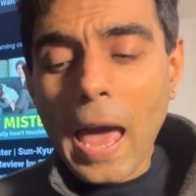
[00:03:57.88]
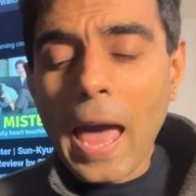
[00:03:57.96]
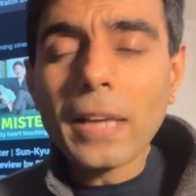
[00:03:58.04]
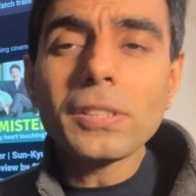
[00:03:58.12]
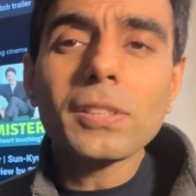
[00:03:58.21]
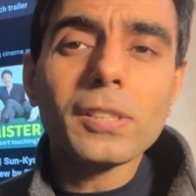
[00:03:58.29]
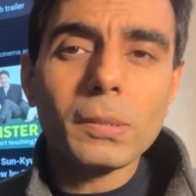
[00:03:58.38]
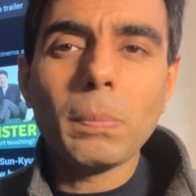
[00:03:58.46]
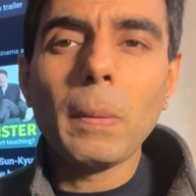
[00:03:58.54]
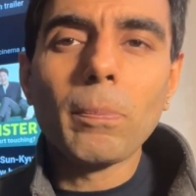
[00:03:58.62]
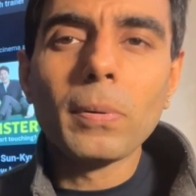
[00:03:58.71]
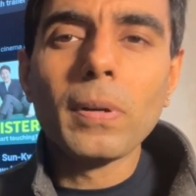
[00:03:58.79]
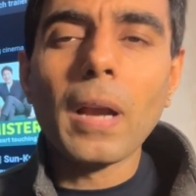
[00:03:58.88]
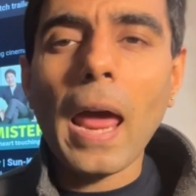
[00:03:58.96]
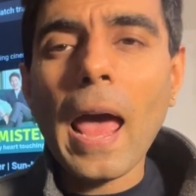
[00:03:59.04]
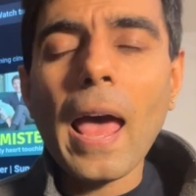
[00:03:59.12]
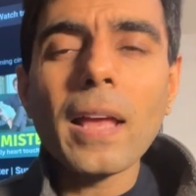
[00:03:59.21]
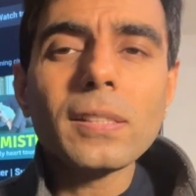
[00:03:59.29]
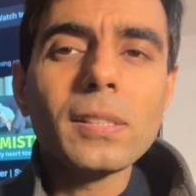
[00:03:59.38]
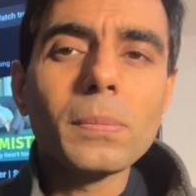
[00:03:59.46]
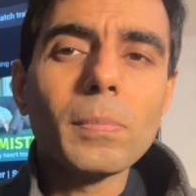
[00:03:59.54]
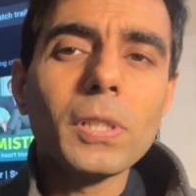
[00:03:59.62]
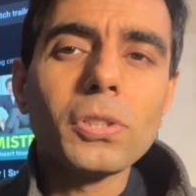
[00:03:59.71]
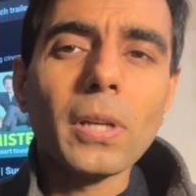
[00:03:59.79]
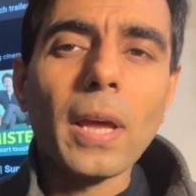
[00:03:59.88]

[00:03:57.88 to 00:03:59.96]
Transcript: anxious people as much